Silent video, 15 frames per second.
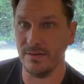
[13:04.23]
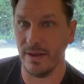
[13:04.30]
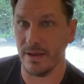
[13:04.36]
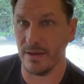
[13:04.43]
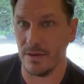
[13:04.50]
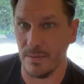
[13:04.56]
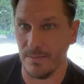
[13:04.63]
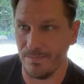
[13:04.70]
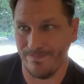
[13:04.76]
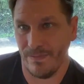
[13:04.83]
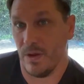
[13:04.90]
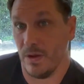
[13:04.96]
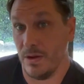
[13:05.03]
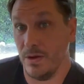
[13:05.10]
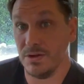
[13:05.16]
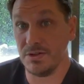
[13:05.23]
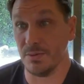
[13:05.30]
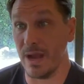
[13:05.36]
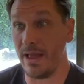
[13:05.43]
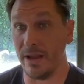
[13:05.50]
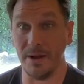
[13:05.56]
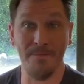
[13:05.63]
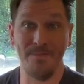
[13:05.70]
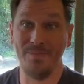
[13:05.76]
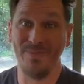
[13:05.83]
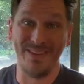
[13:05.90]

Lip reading: like here's the reality.